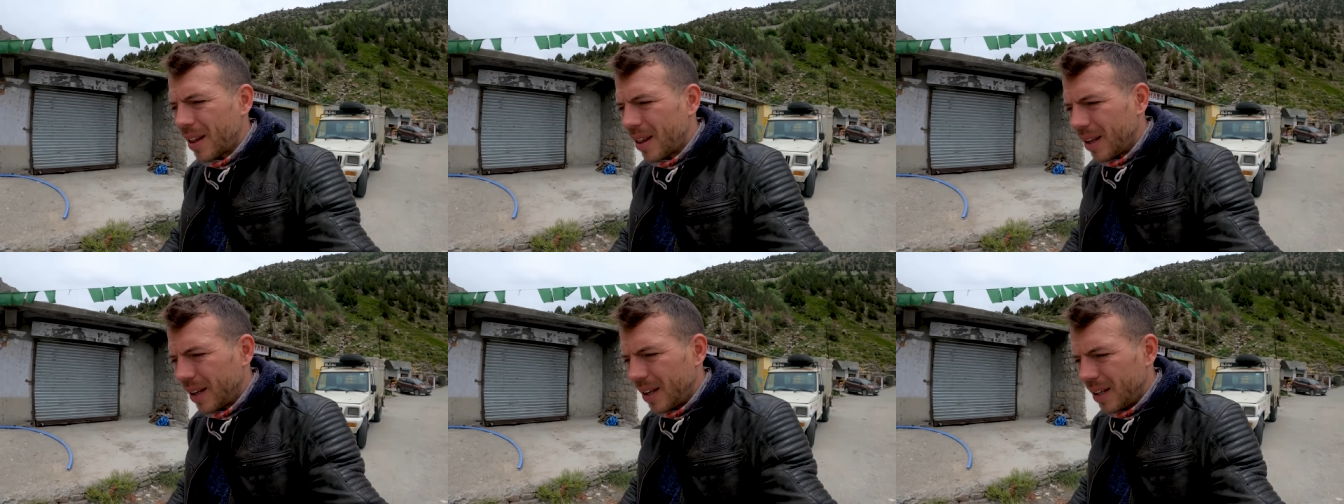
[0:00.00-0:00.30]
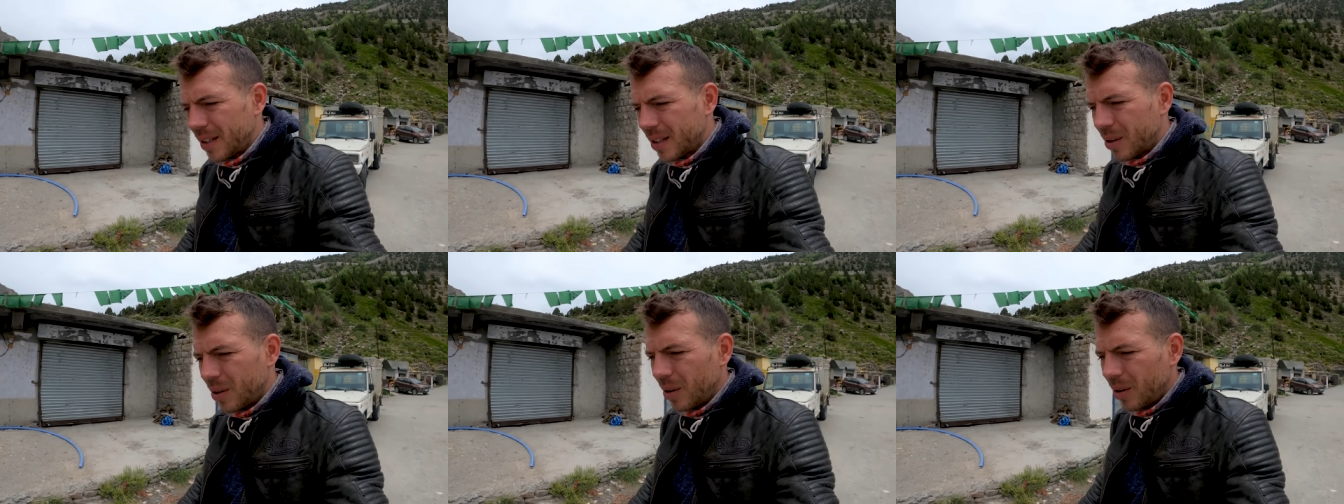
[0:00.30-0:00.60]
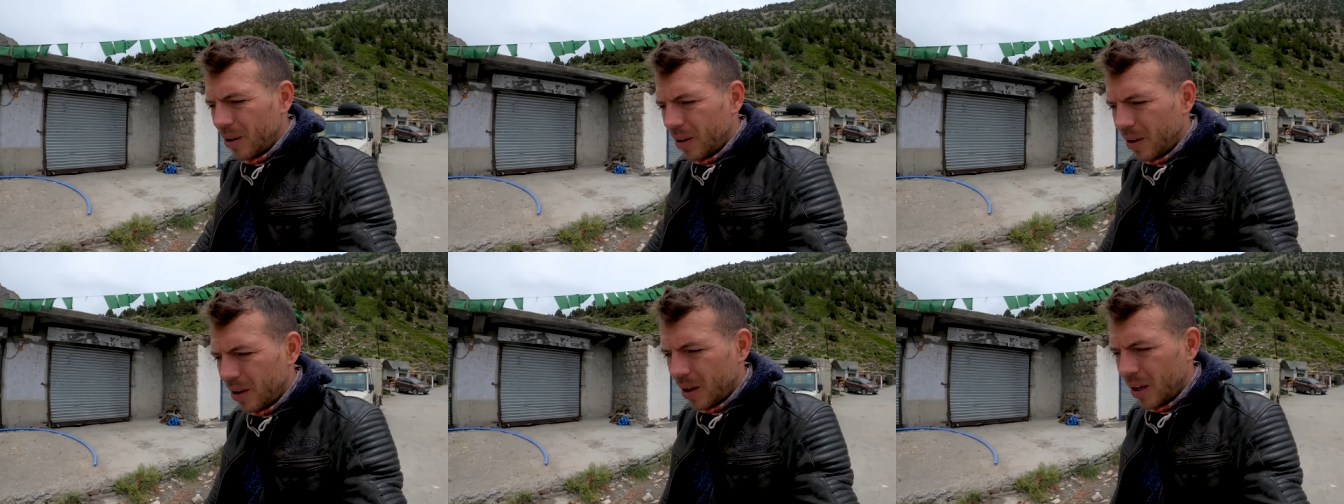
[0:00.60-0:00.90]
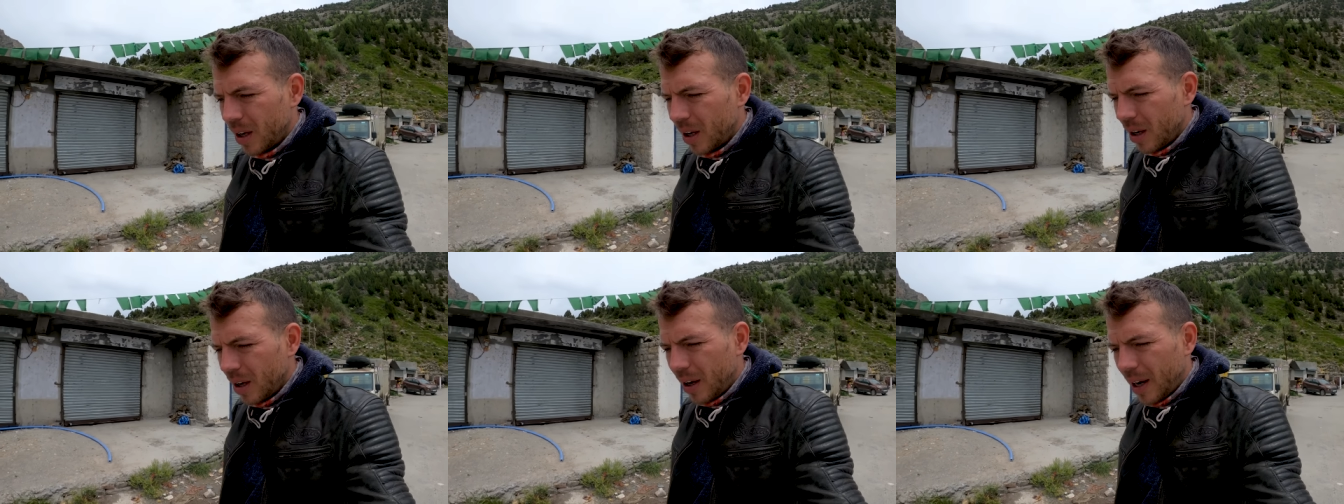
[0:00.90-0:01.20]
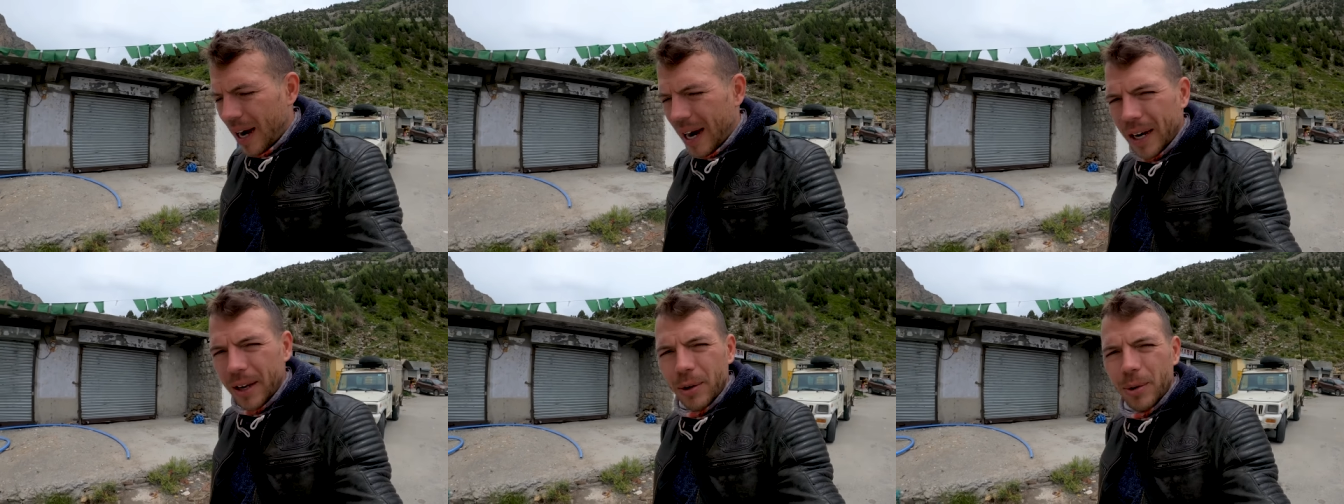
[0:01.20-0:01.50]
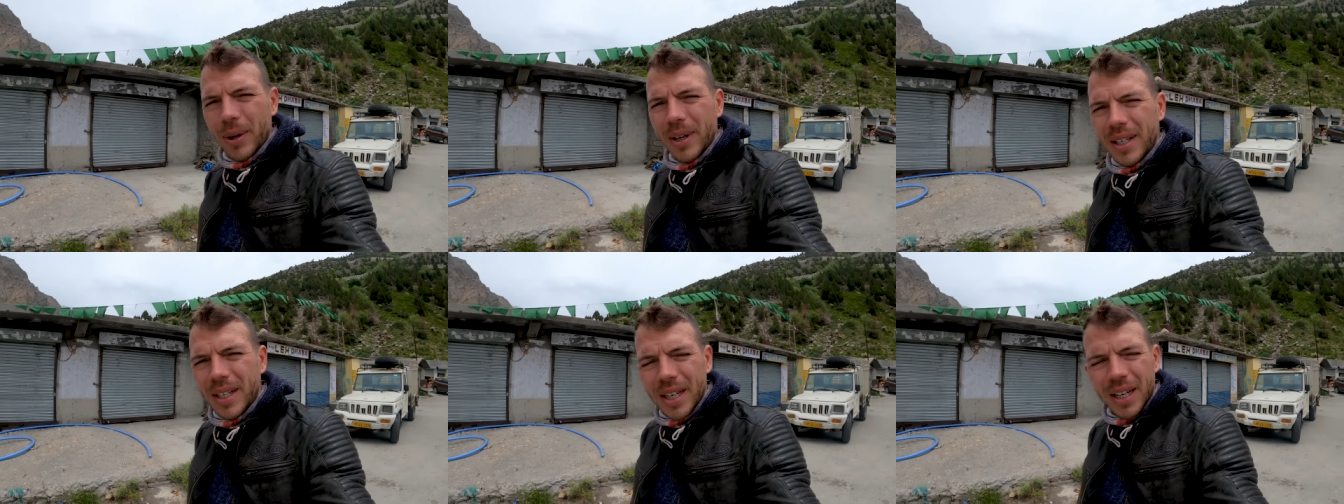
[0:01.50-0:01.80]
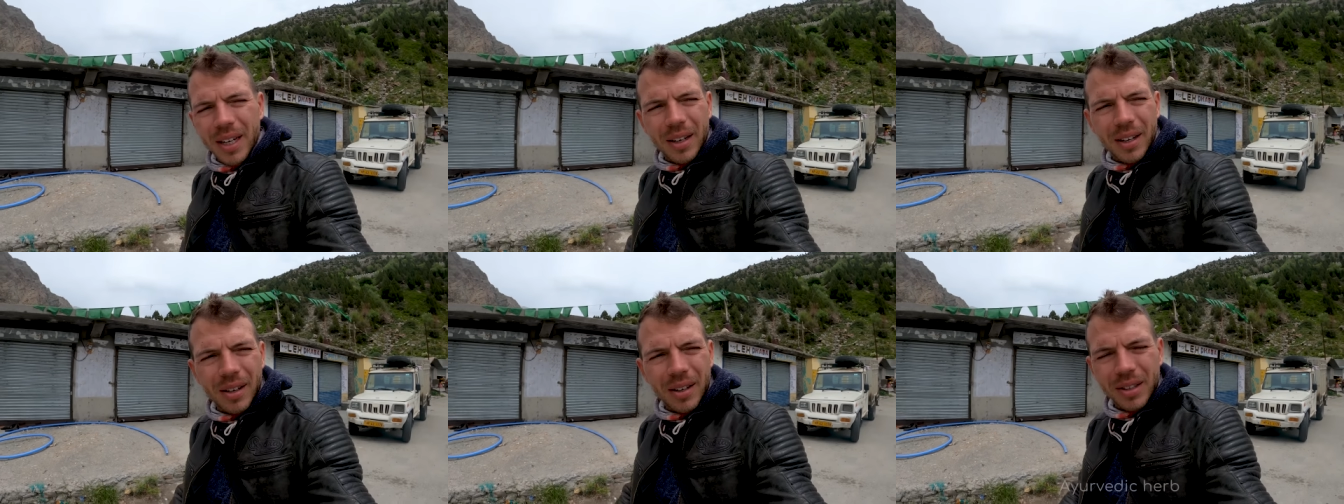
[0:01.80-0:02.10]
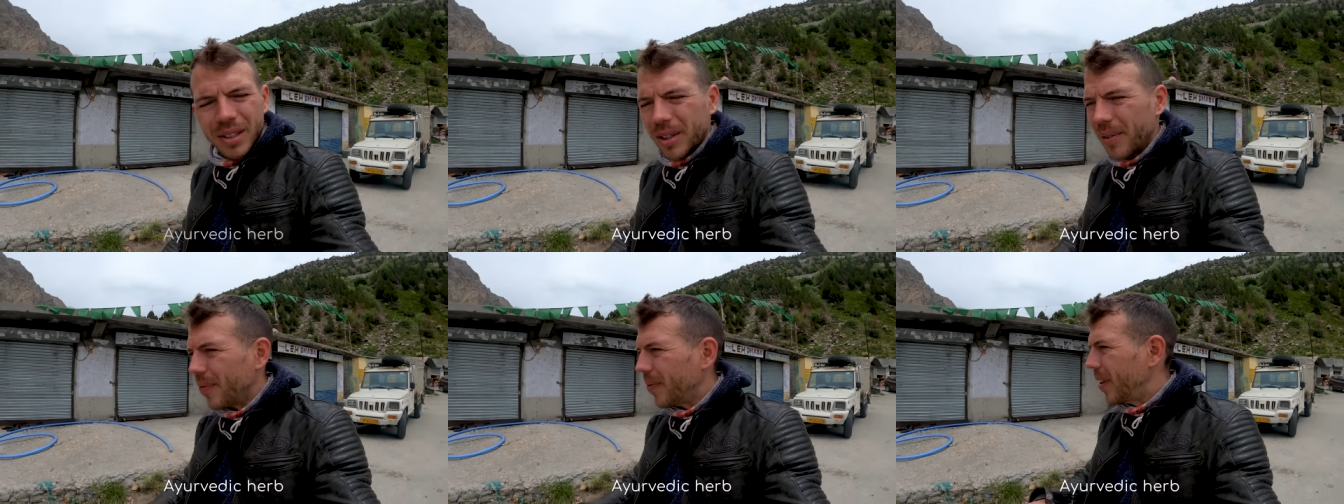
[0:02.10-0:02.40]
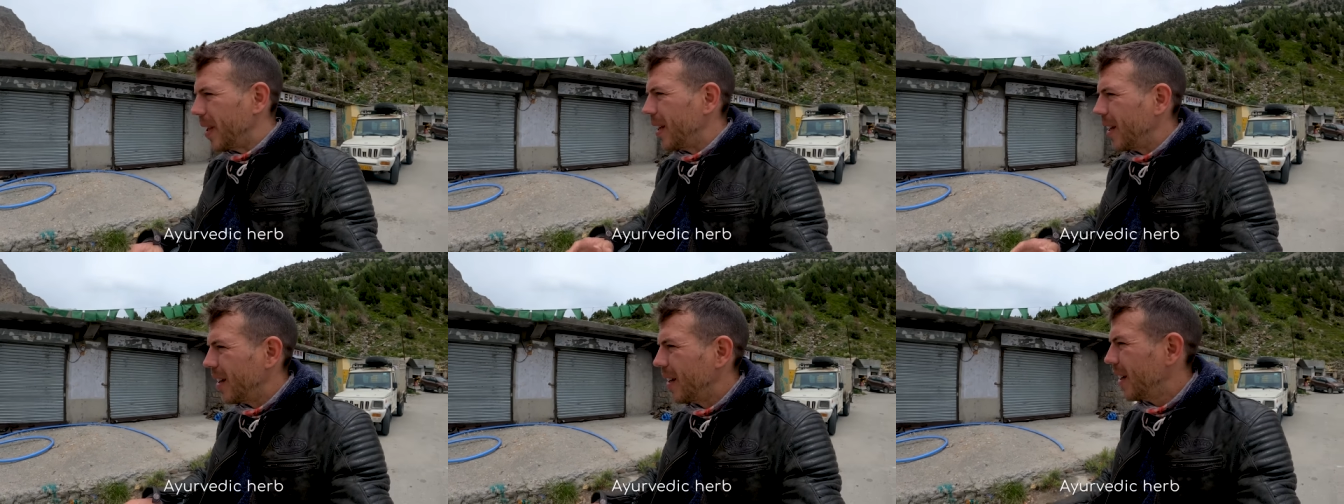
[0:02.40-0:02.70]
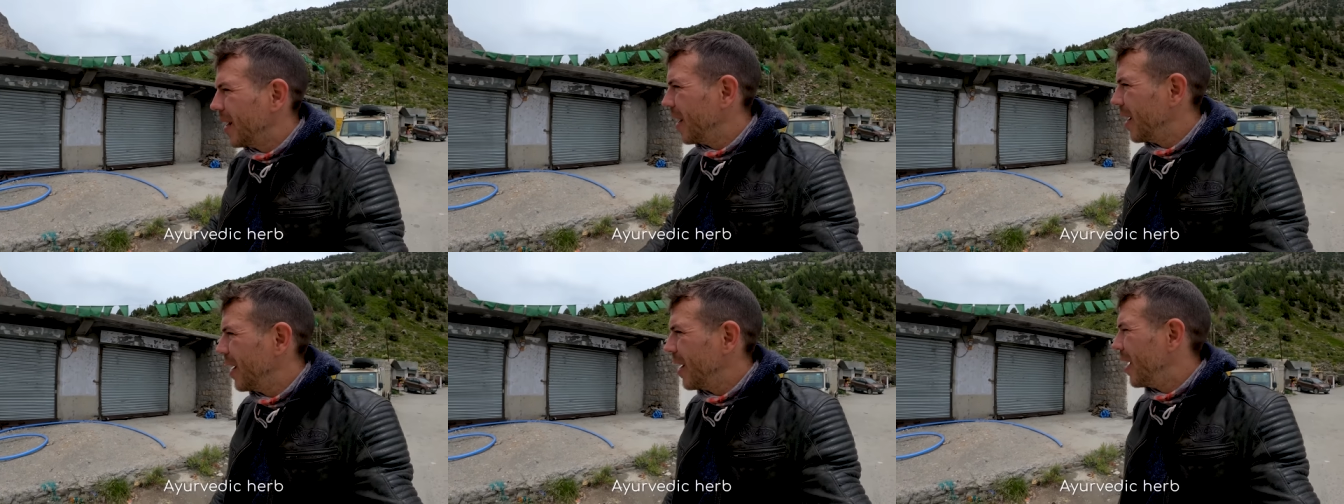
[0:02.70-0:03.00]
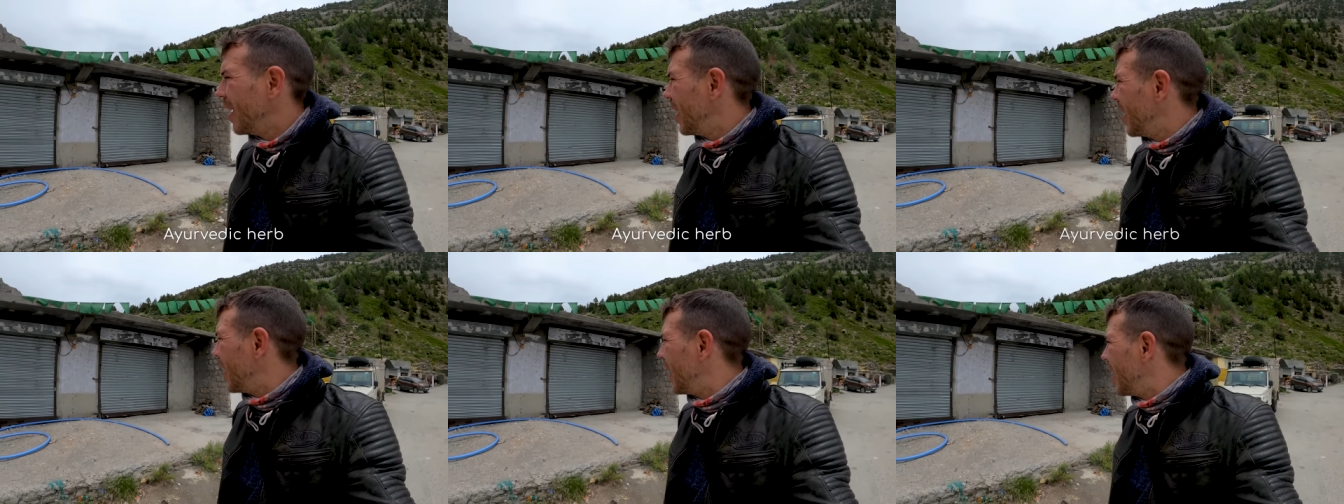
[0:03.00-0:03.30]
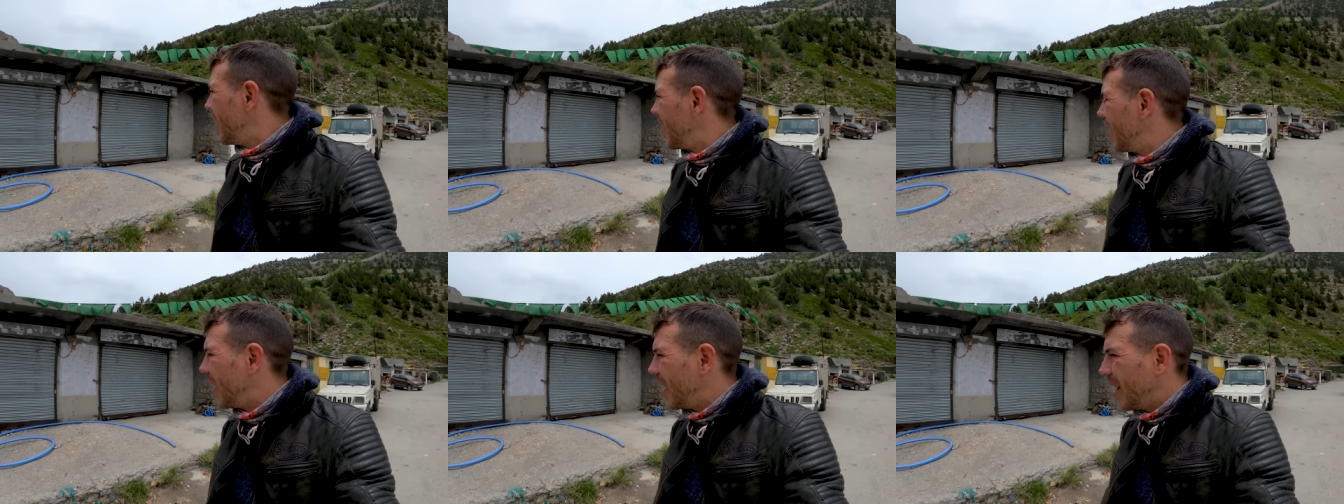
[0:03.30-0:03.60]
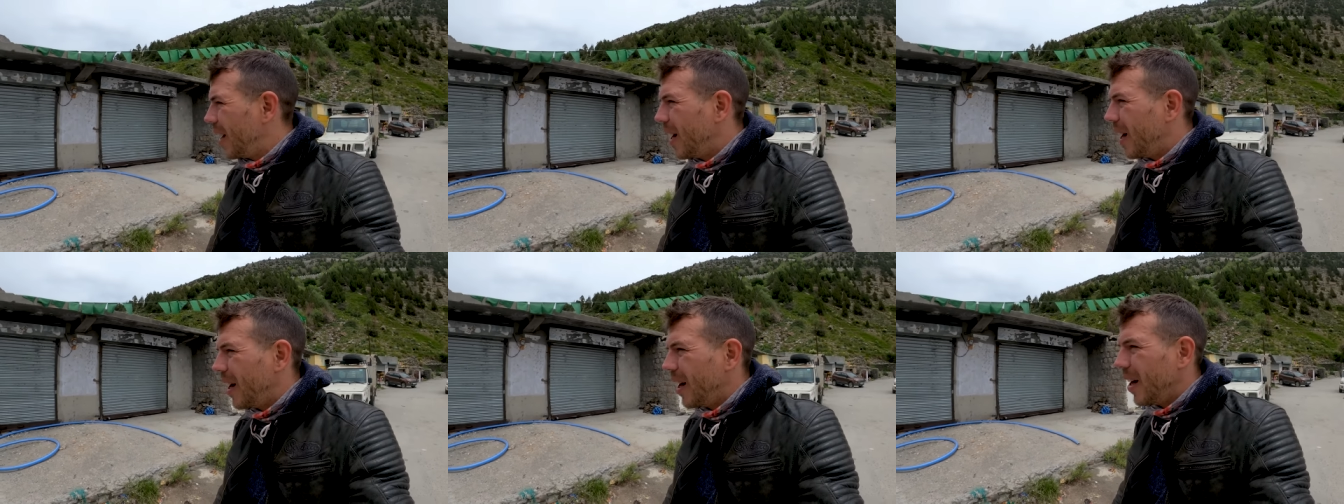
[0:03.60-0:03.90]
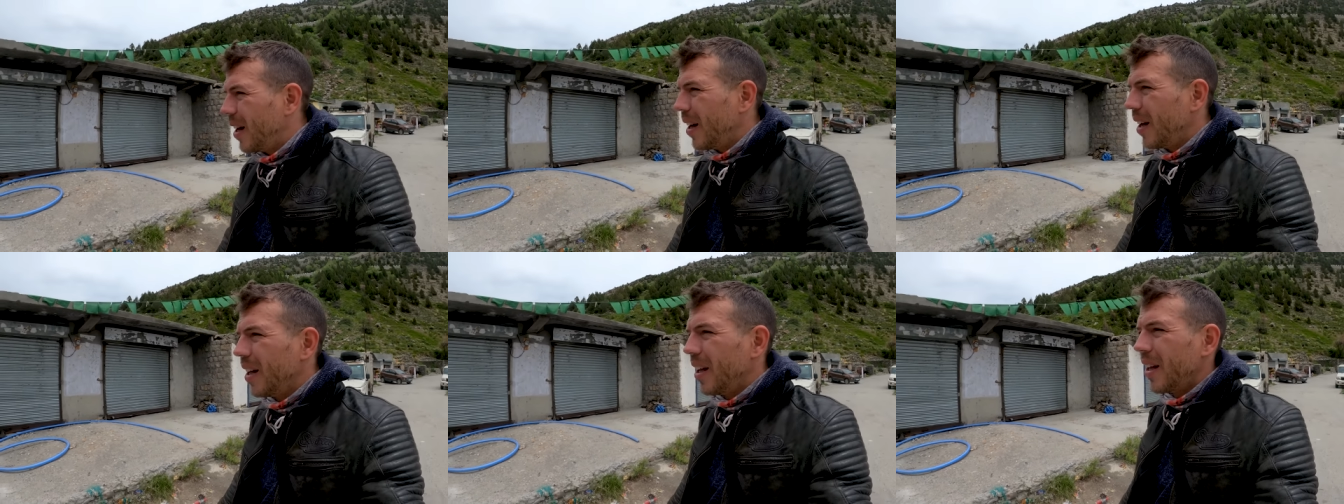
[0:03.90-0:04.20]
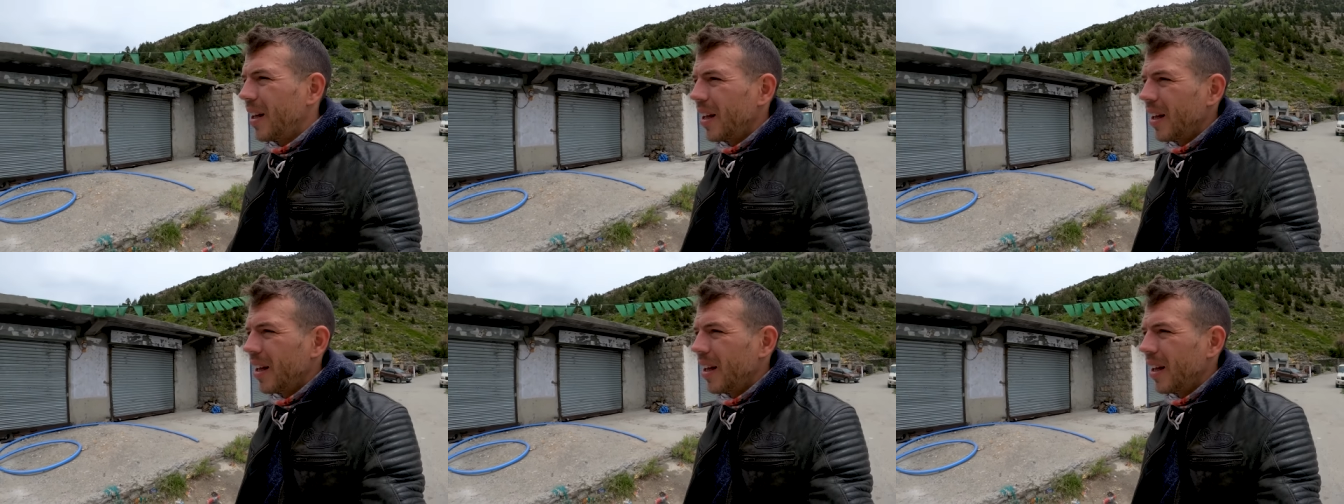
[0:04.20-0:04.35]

I think it's called Ayurvedic or something. I